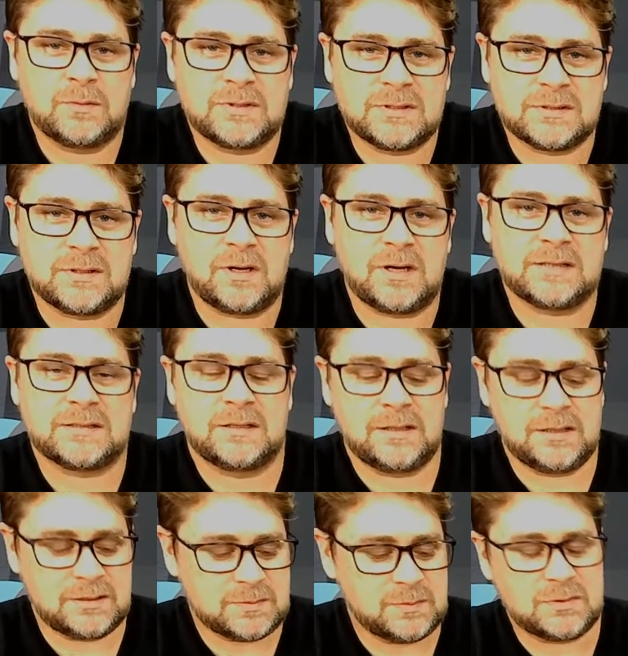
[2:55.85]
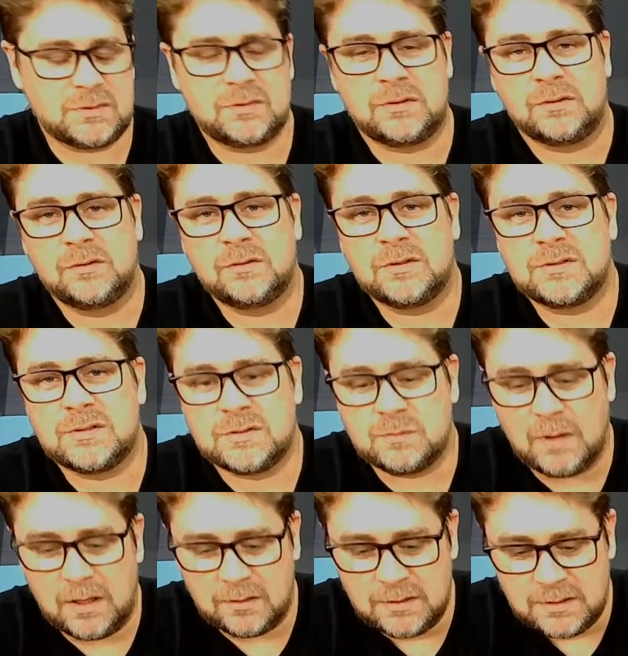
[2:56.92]
which is a nice enhancement to the units as
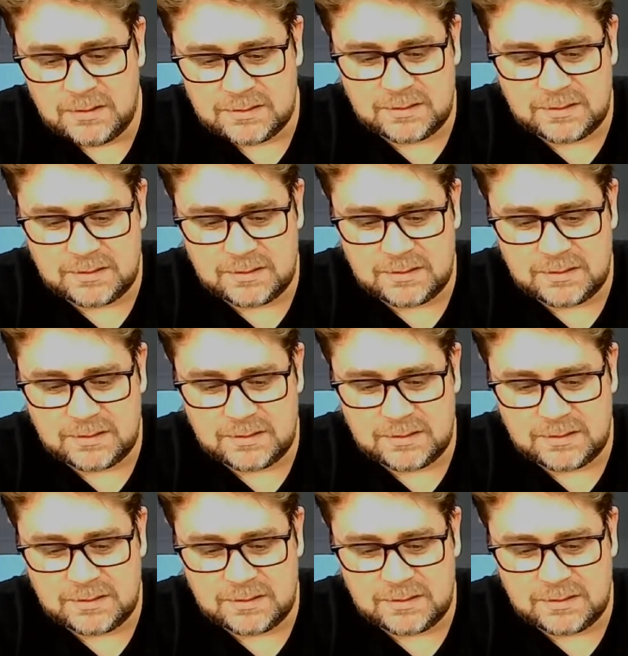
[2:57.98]
well.